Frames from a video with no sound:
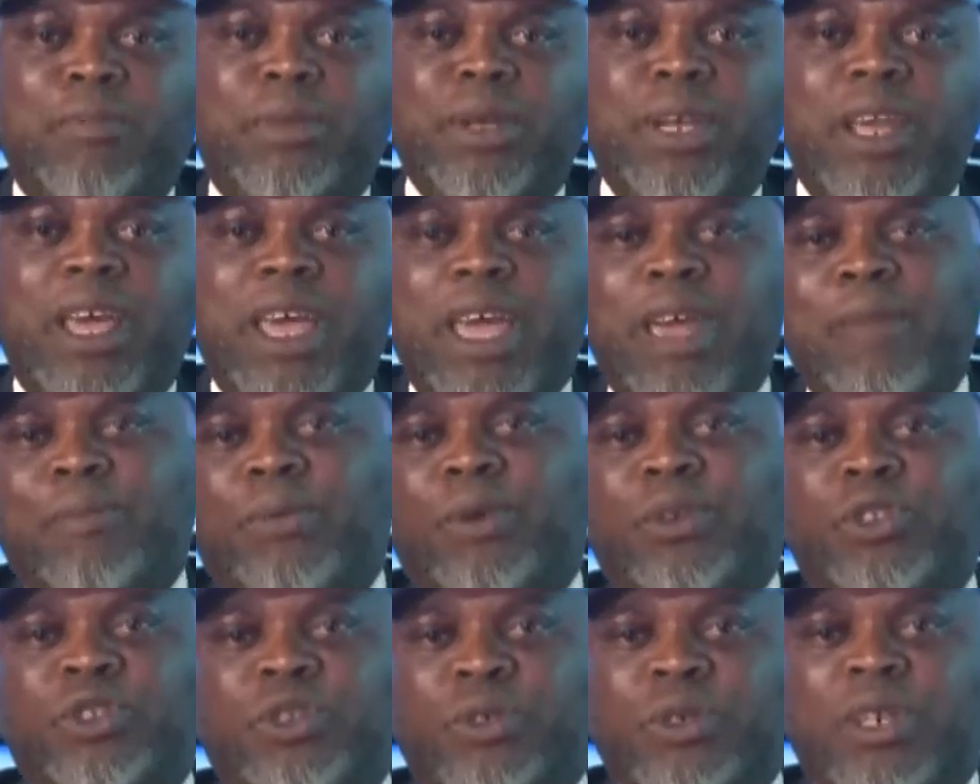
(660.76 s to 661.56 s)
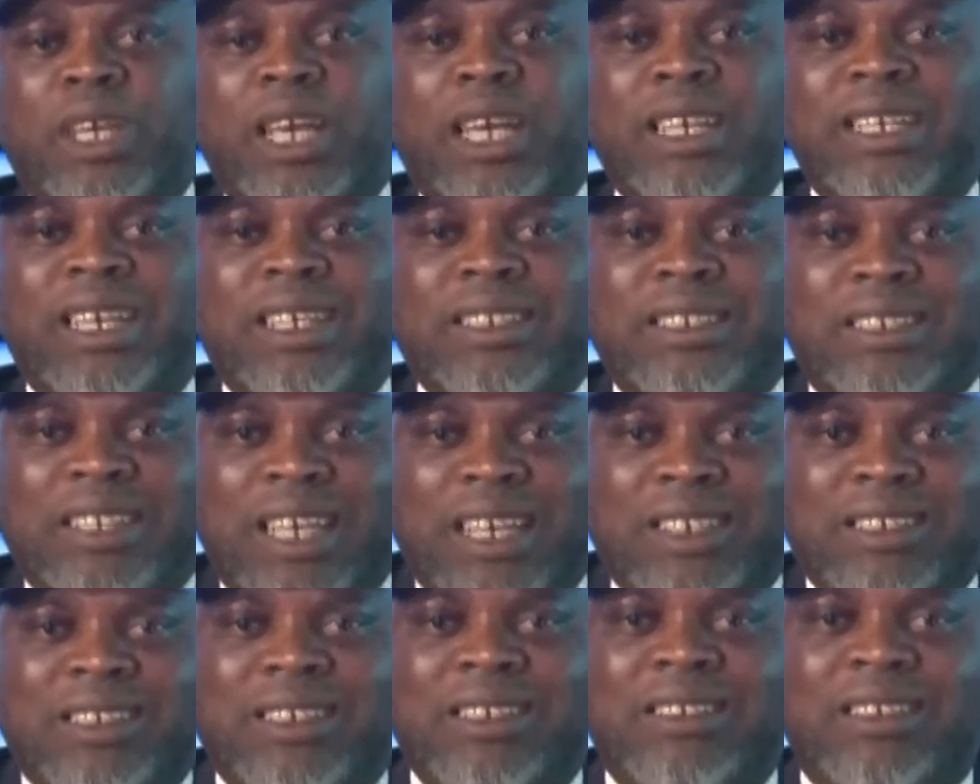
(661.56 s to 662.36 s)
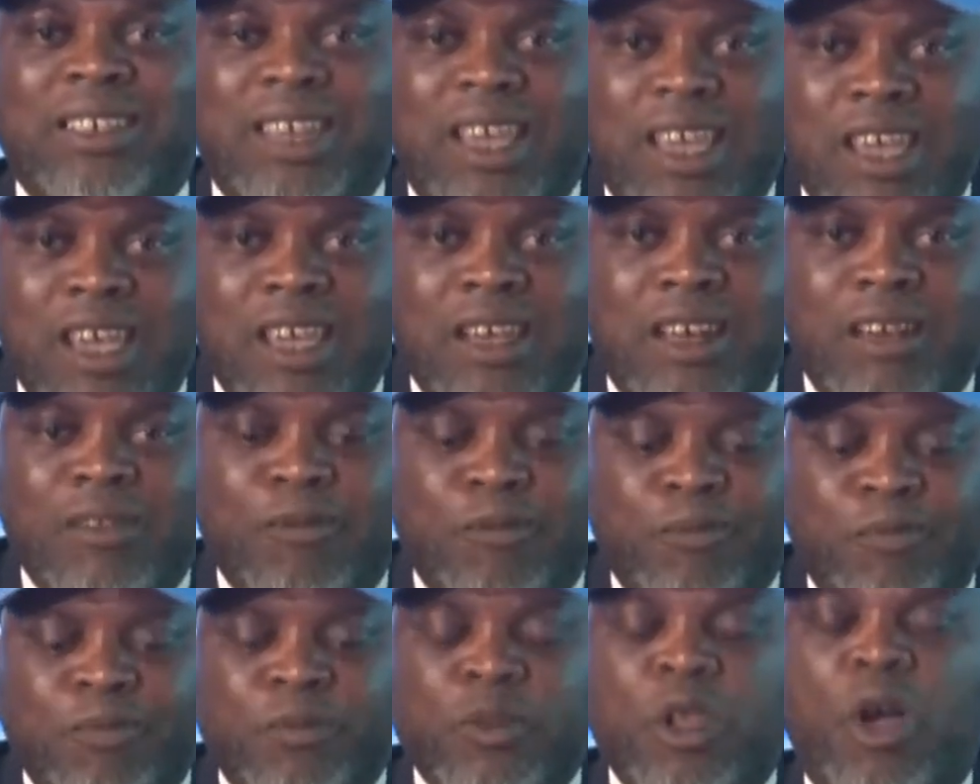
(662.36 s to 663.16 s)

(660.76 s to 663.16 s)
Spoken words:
have been able to get their taxes in.